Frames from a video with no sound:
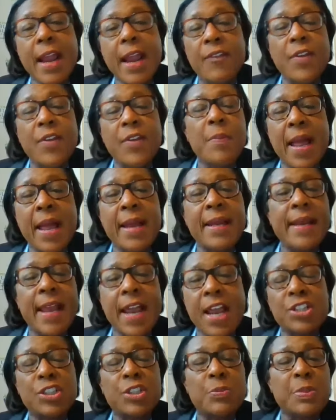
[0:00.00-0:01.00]
everybody
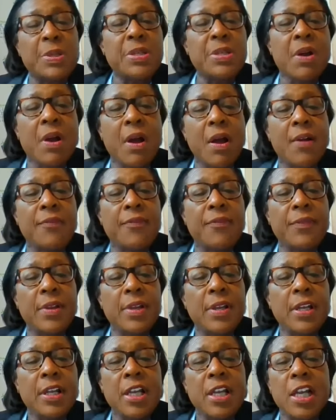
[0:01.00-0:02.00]
has to be off
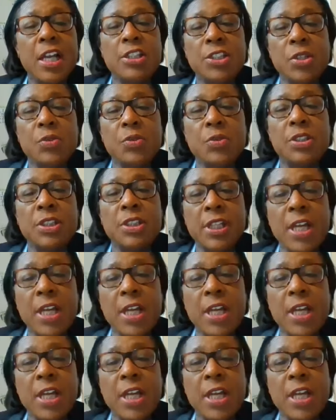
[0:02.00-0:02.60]
and do